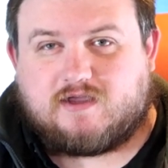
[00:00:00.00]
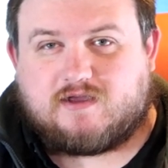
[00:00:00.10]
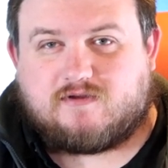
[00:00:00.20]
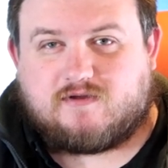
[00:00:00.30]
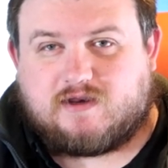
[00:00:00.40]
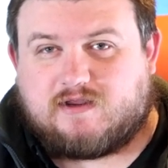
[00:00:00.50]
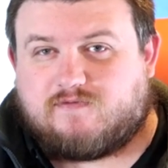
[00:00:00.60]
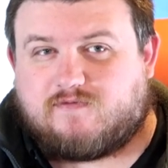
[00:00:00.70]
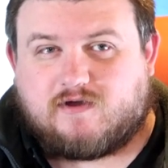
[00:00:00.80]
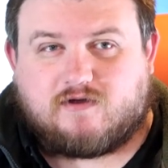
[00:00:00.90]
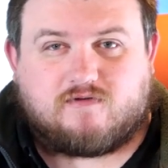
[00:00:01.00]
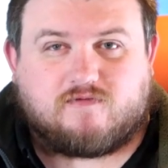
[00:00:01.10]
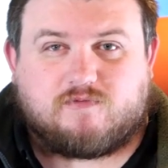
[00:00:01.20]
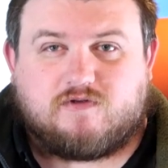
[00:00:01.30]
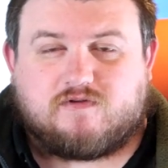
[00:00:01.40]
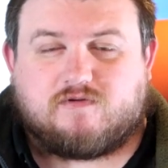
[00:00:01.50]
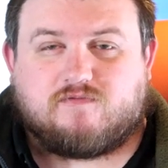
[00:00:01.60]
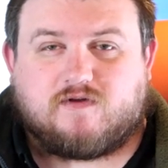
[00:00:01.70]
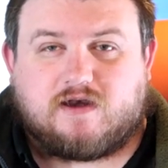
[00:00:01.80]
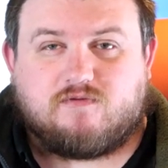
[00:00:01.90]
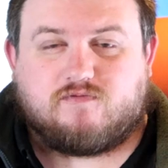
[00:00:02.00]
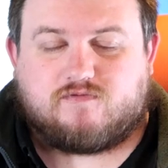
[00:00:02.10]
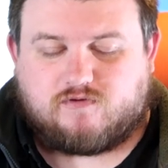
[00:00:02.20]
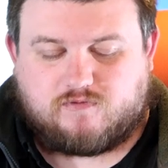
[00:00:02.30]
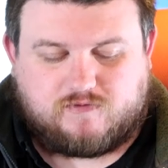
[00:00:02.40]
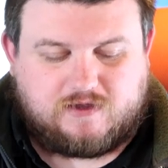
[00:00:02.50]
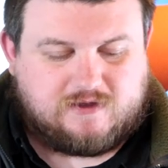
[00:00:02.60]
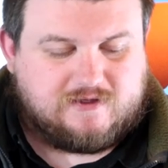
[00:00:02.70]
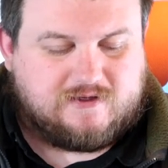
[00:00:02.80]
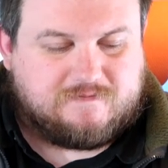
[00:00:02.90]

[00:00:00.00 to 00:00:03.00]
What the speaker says: and any fur if I'm using for animal photography.